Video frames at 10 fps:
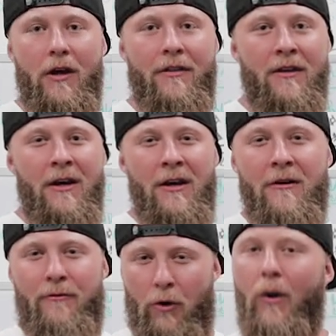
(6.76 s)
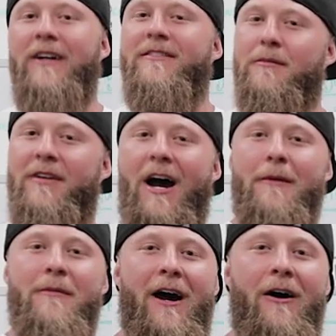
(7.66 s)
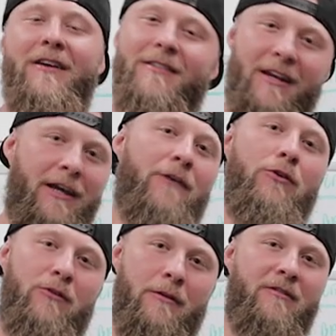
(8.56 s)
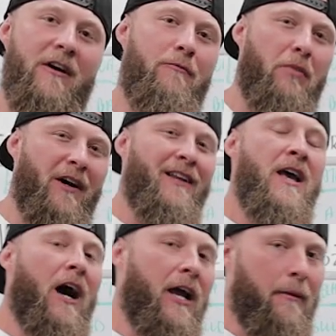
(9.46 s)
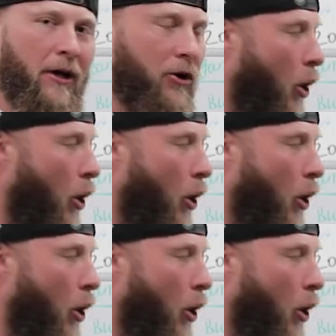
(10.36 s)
with for quite some time now. He's gonna introduce himself, but I am gonna